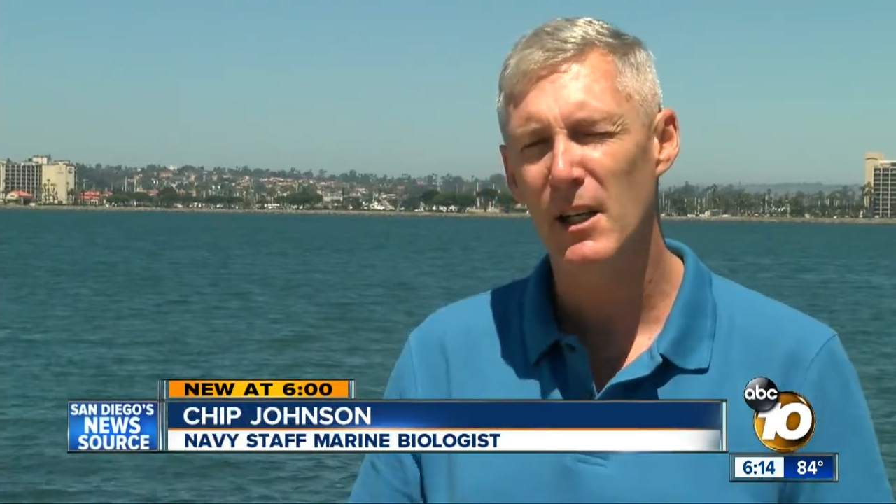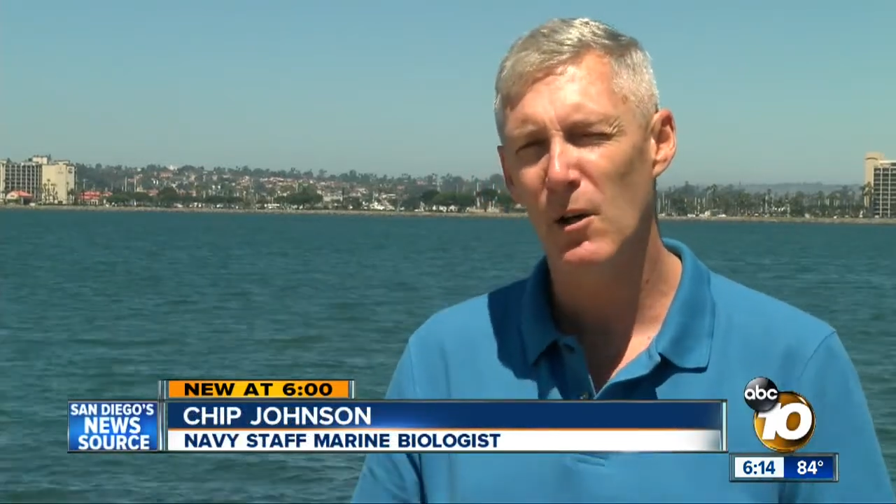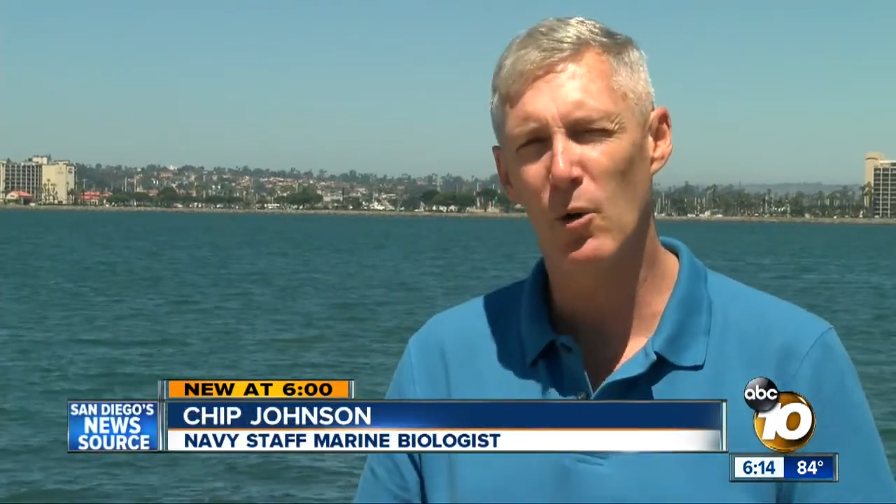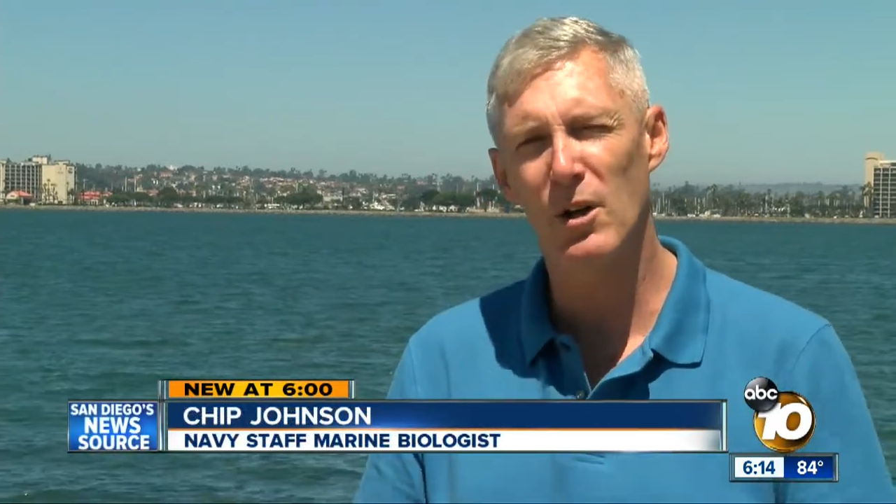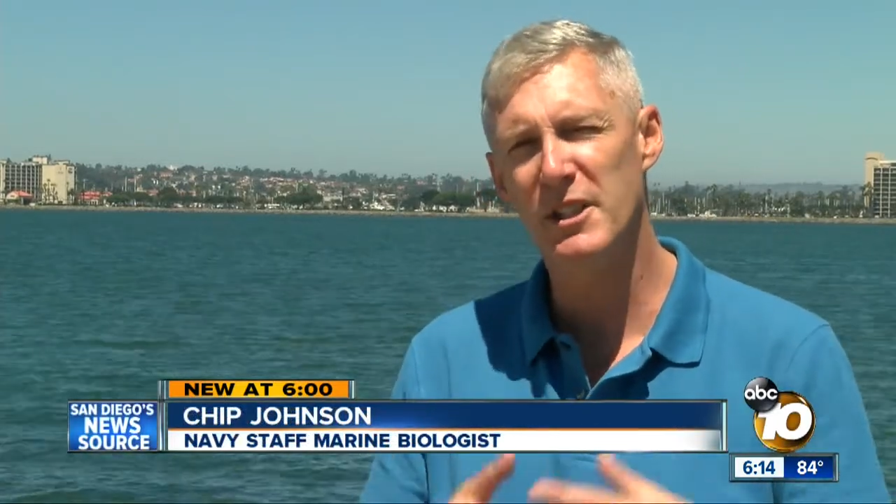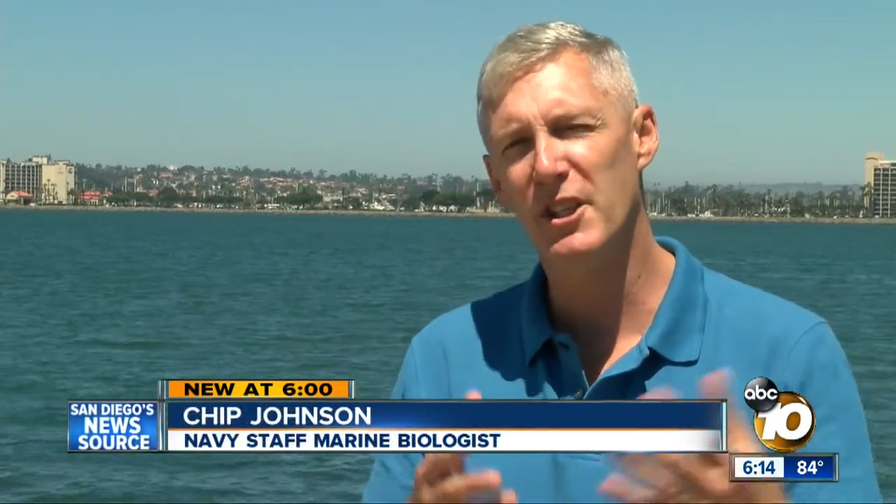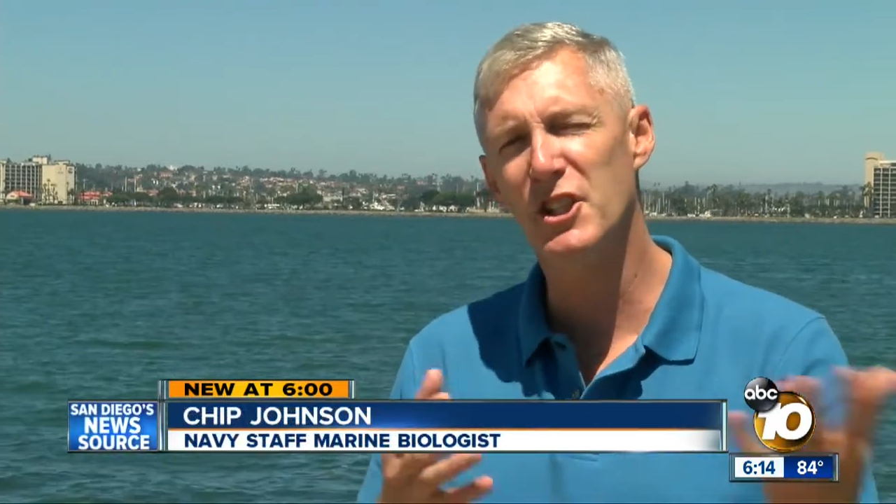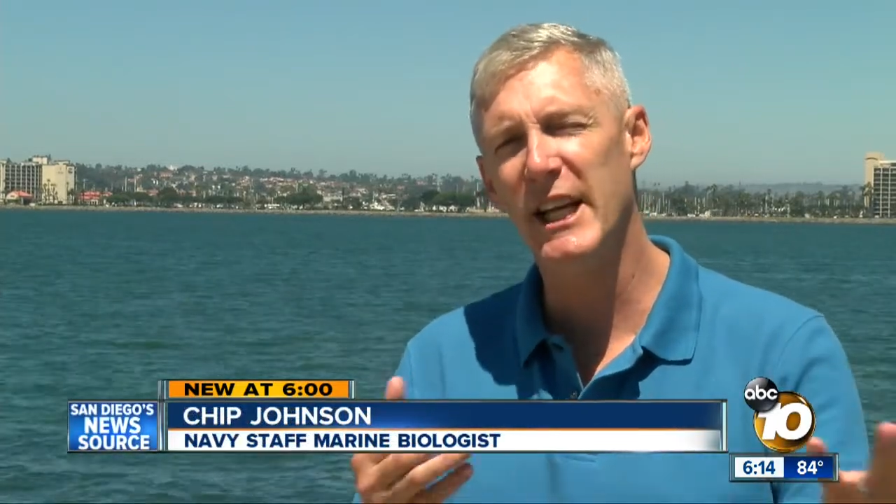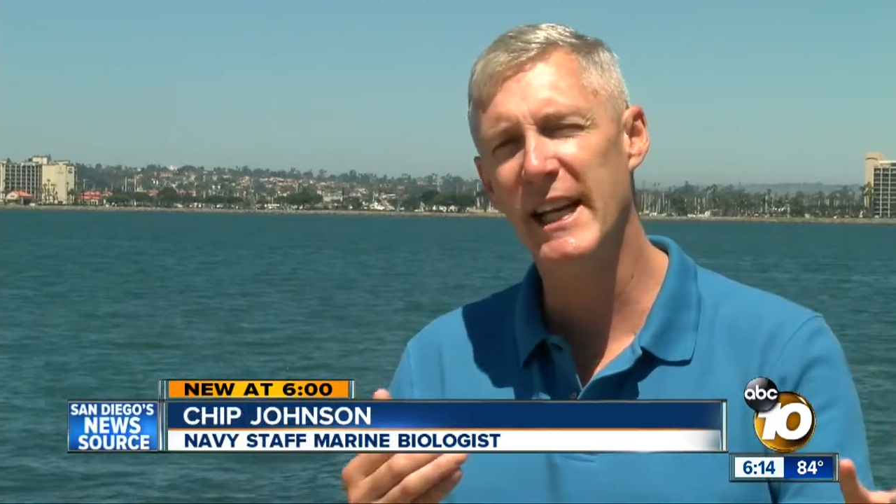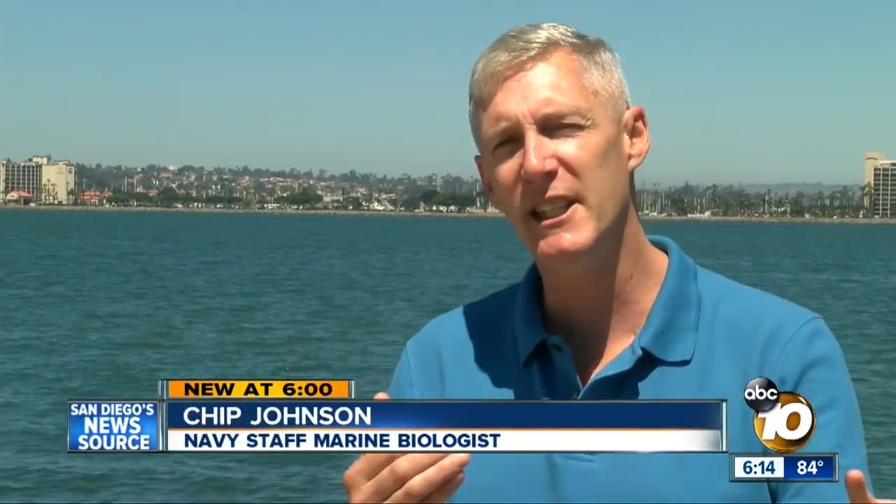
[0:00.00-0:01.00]
or is there
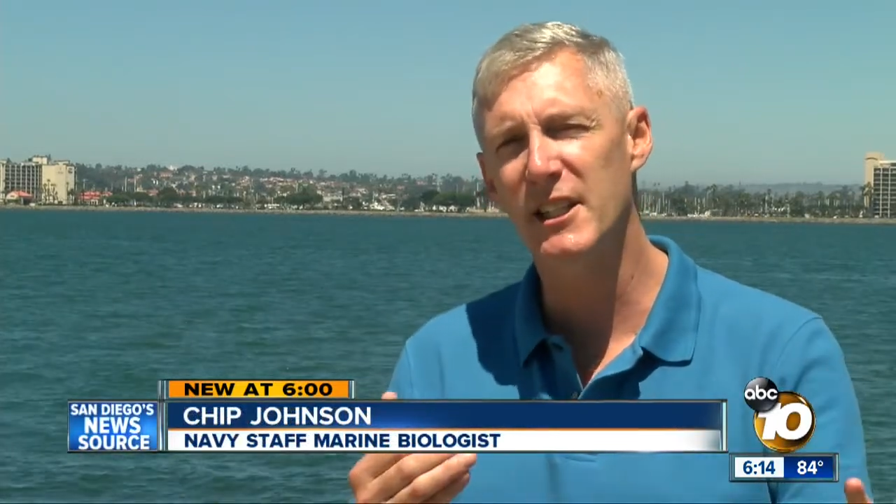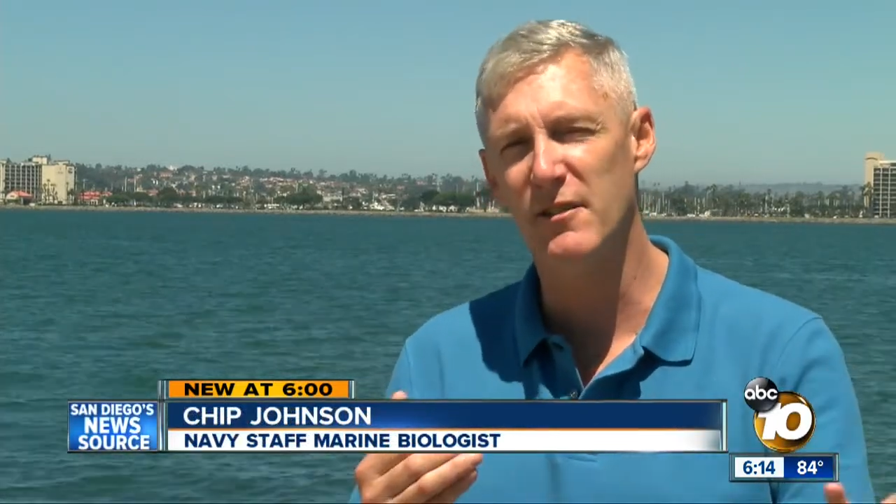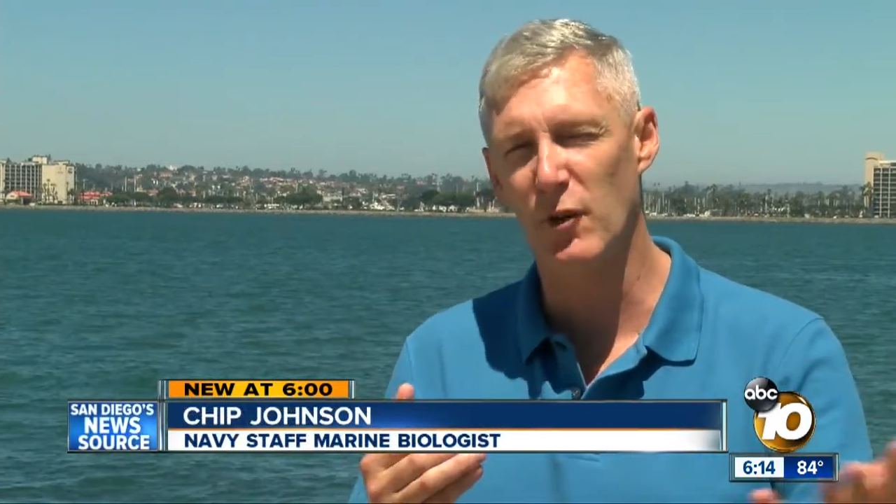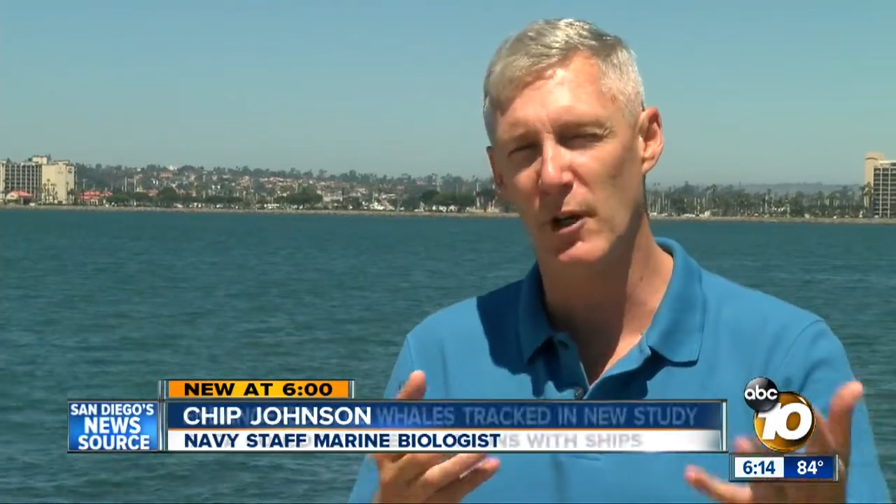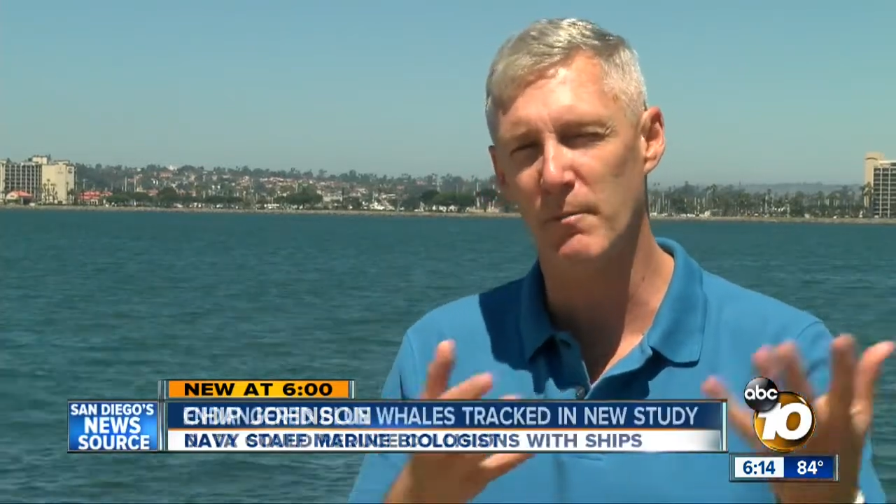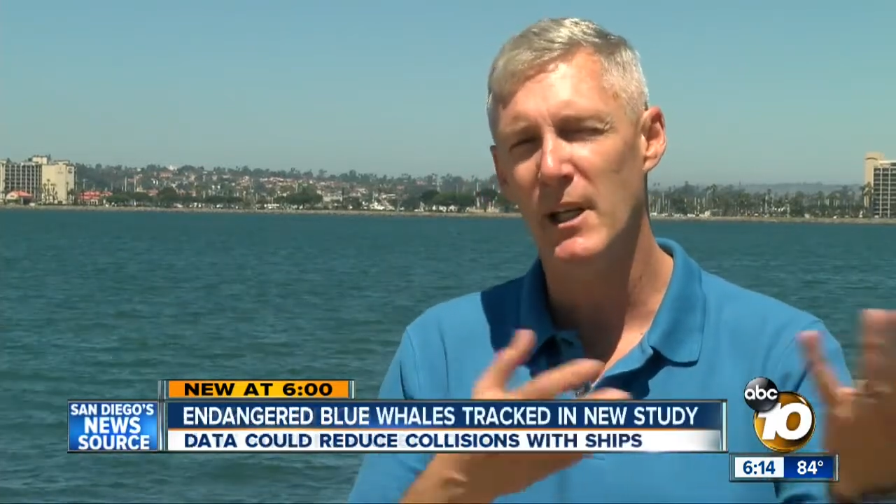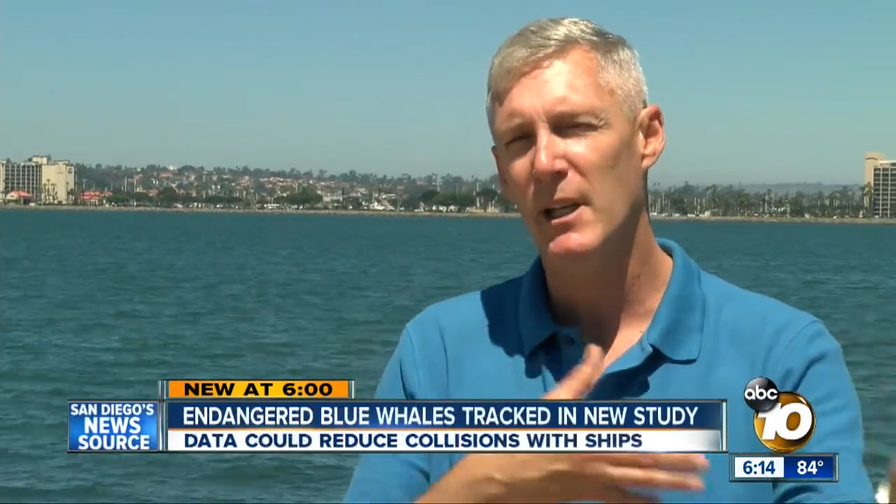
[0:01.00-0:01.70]
changes from